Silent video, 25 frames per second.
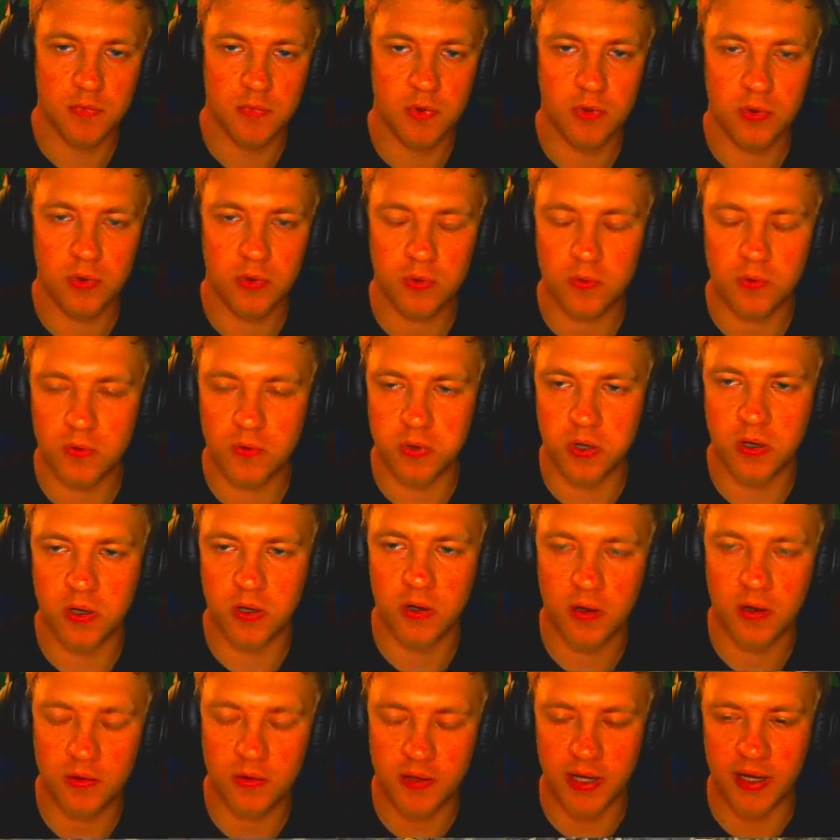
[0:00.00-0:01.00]
Whew,
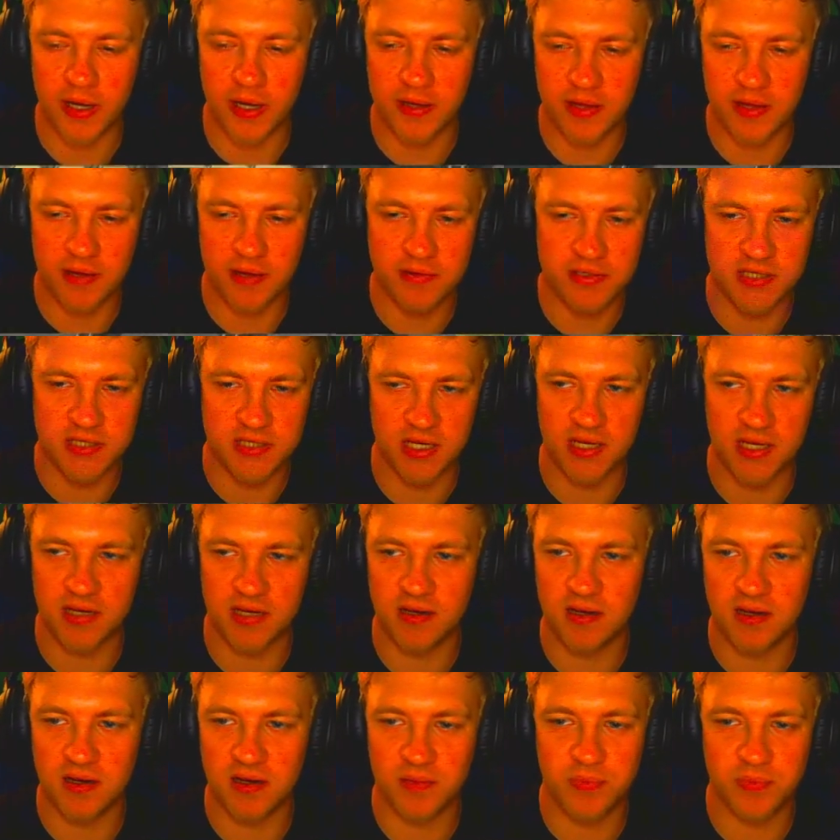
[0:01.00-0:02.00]
okay, that was
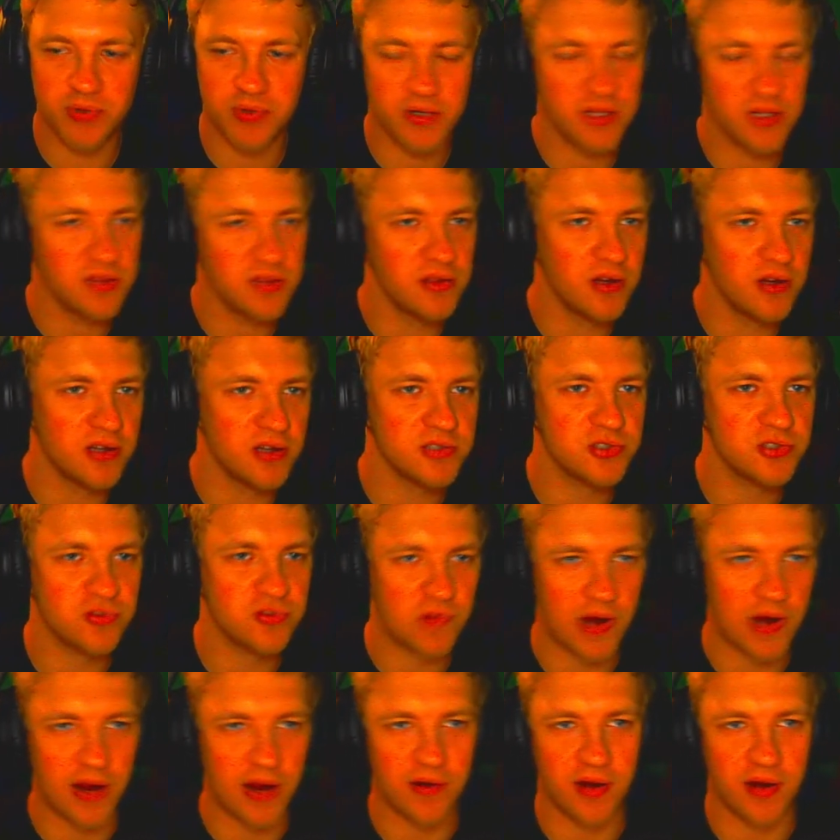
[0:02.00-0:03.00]
a pretty long
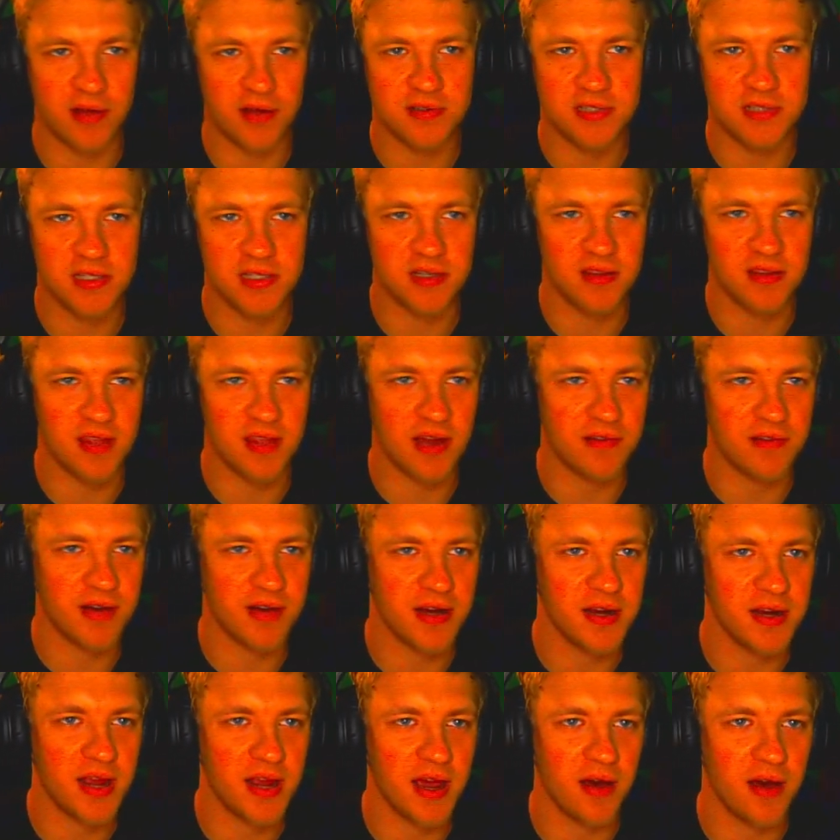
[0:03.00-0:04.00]
drought, I'll tell you that right
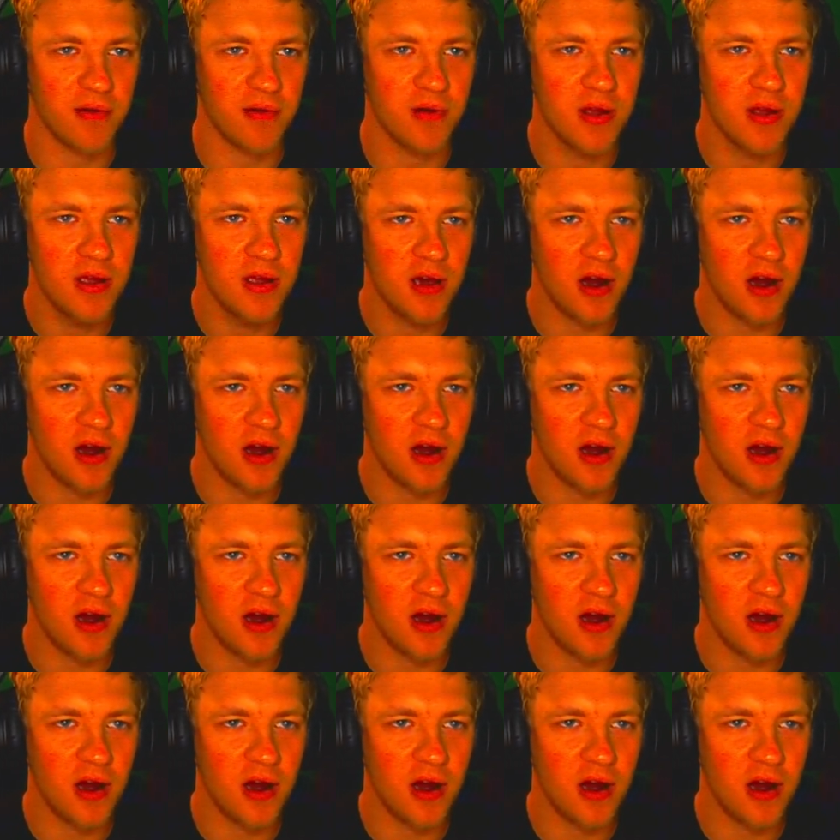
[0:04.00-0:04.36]
now.